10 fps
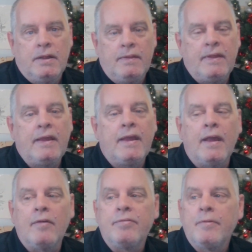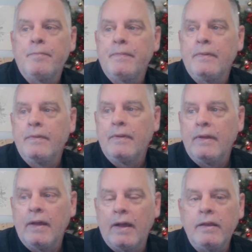they have
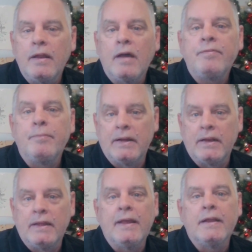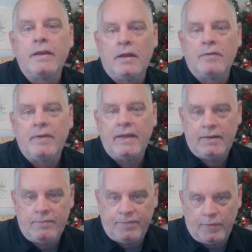enough money and enough
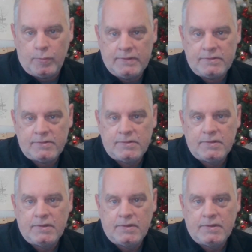influence